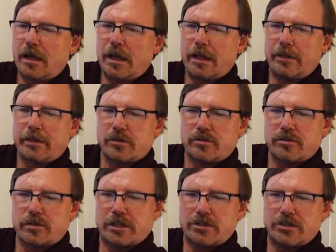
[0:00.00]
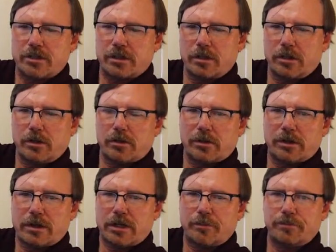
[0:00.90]
And then stretch your
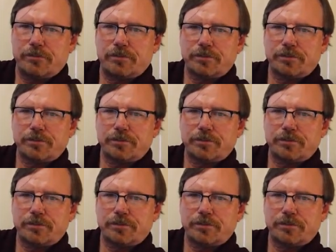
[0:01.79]
thumb.